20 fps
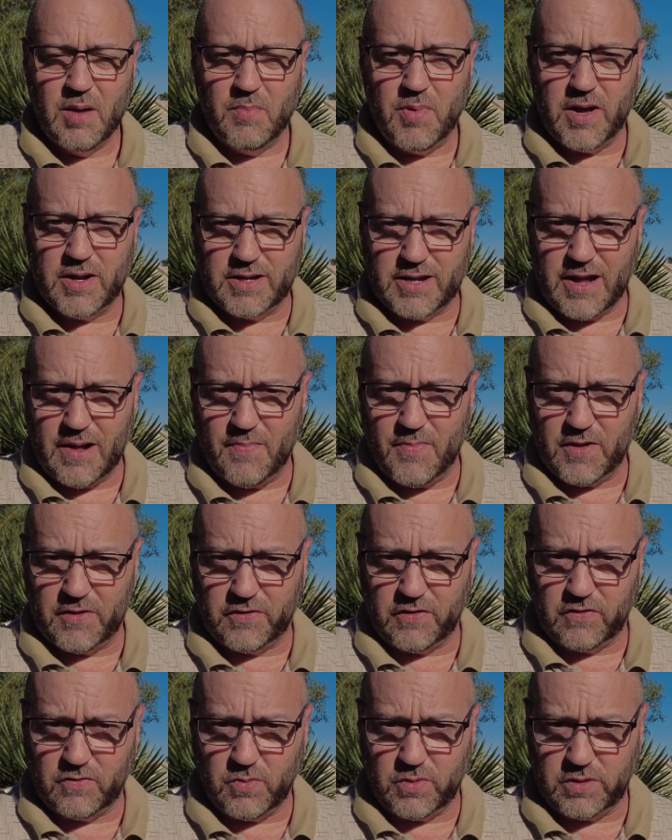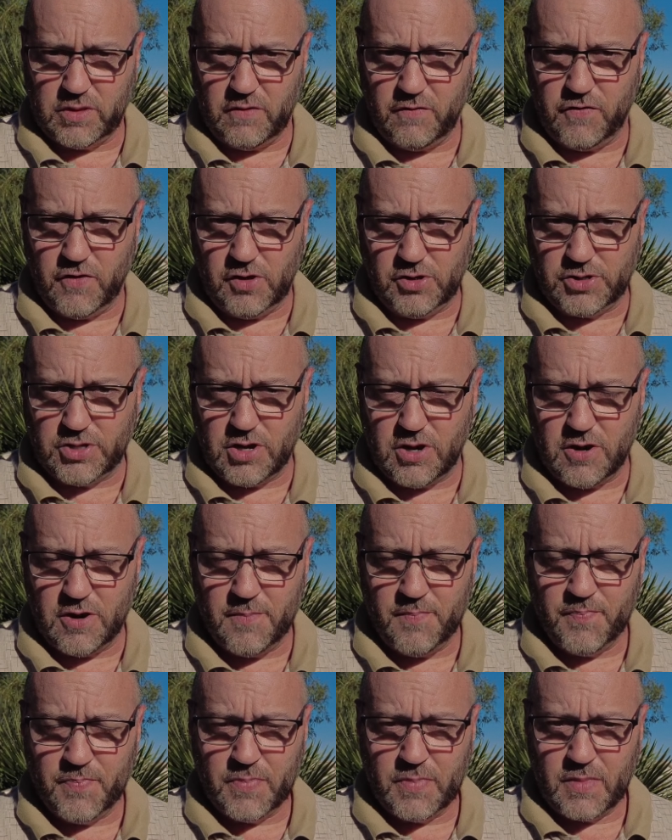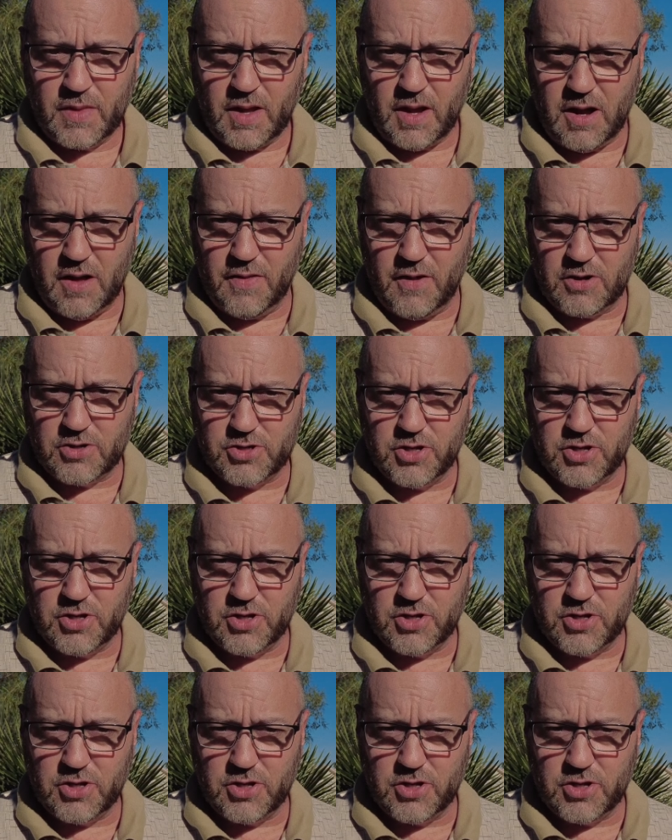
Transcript: But this is with the filter on there.